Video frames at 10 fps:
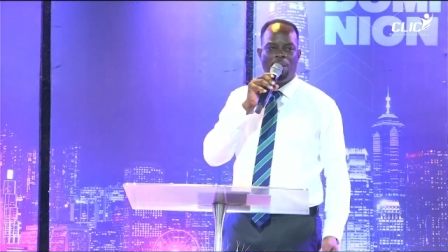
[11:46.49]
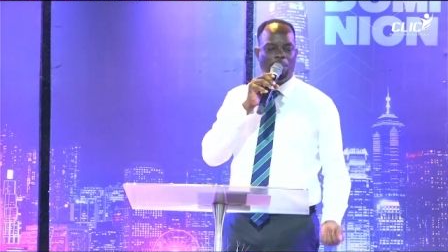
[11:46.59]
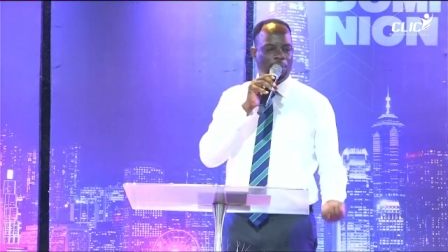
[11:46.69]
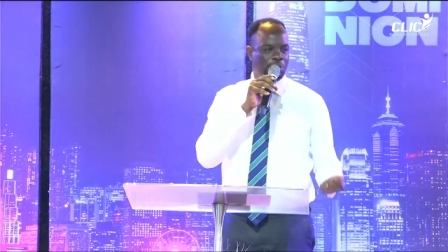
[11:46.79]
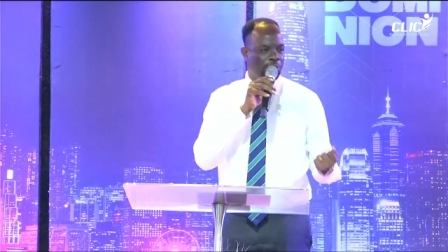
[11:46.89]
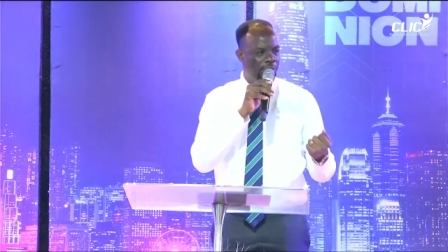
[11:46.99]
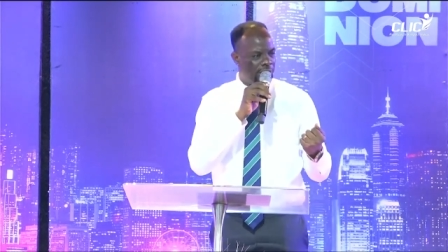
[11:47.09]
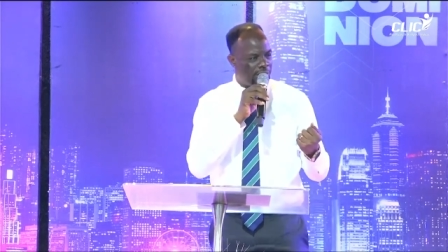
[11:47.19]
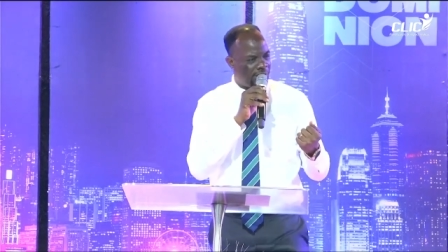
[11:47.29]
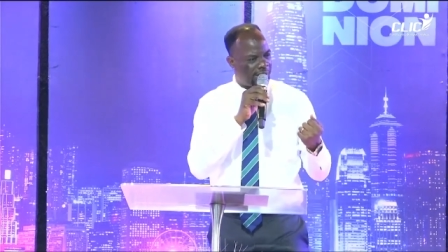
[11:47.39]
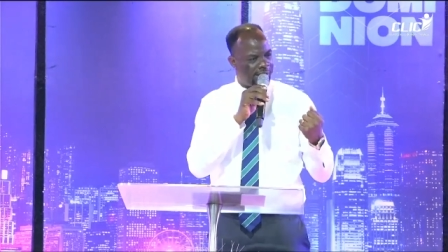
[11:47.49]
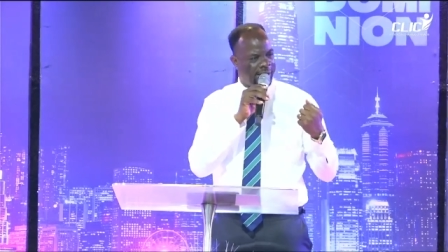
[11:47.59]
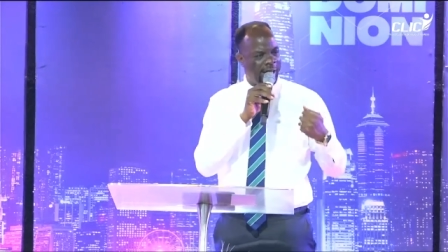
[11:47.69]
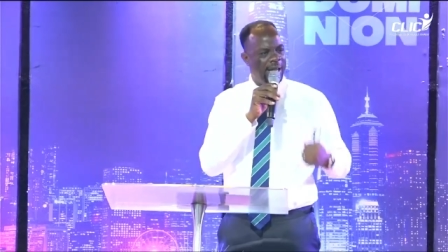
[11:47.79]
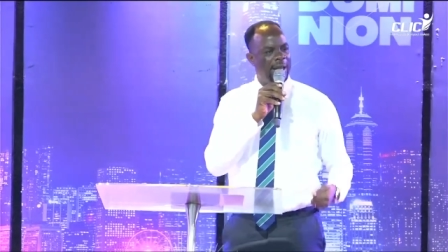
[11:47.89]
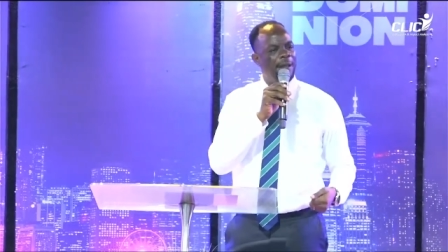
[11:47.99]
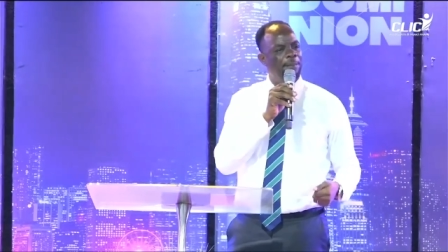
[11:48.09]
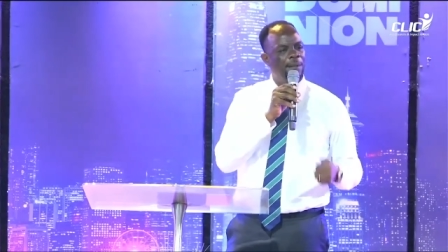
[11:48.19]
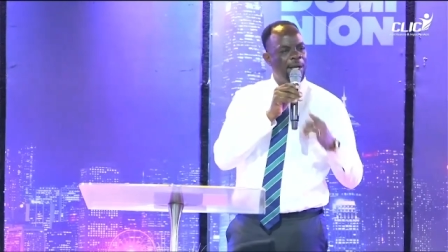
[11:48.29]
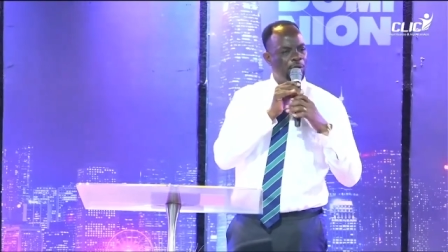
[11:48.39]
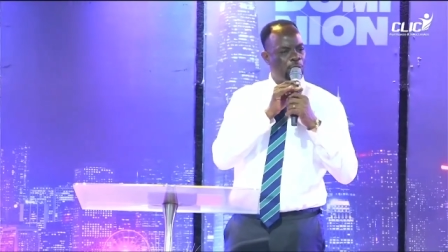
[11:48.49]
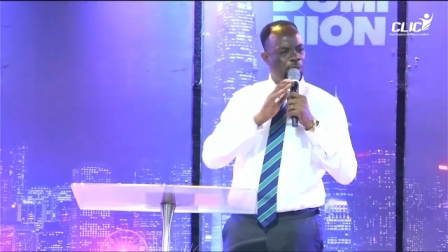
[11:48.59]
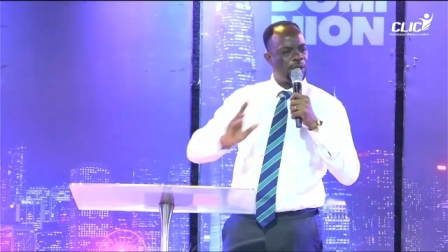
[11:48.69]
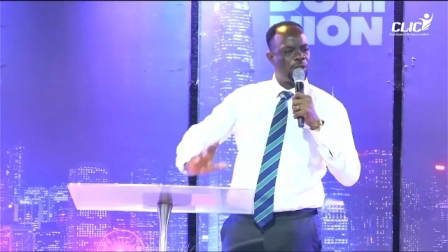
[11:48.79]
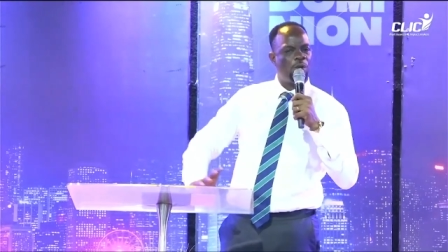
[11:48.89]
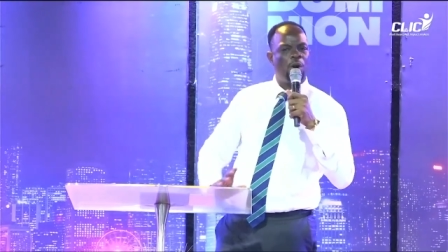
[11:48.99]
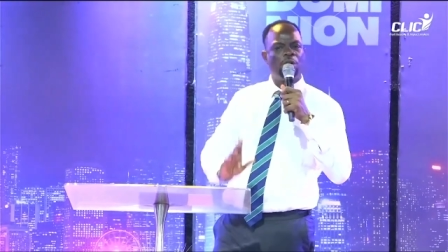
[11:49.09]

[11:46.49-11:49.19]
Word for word: But Jesus came to restore us